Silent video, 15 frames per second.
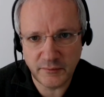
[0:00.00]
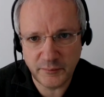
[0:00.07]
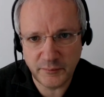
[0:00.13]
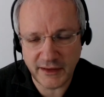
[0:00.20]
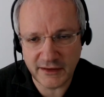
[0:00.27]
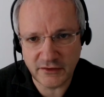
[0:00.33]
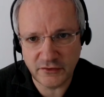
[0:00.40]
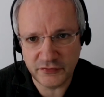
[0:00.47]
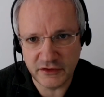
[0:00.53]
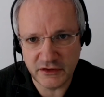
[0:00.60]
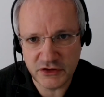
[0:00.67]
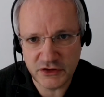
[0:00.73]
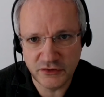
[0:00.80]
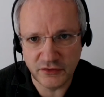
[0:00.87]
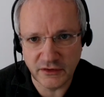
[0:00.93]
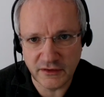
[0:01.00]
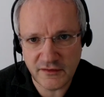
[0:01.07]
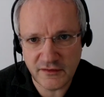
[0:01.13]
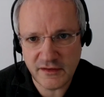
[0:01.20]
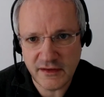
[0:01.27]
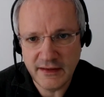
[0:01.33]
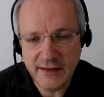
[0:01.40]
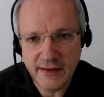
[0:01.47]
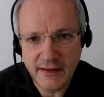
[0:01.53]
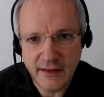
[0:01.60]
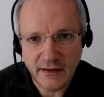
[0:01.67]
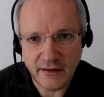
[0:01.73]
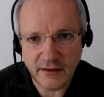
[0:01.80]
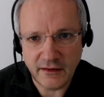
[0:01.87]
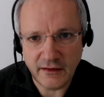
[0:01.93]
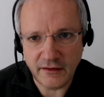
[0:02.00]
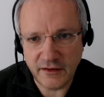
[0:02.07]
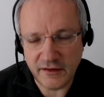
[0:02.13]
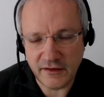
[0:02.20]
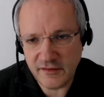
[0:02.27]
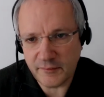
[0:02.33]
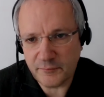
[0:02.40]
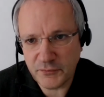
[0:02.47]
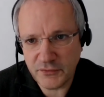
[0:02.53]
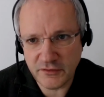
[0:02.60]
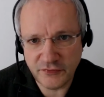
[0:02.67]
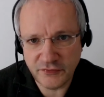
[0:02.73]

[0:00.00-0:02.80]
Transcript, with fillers: part of an insurance except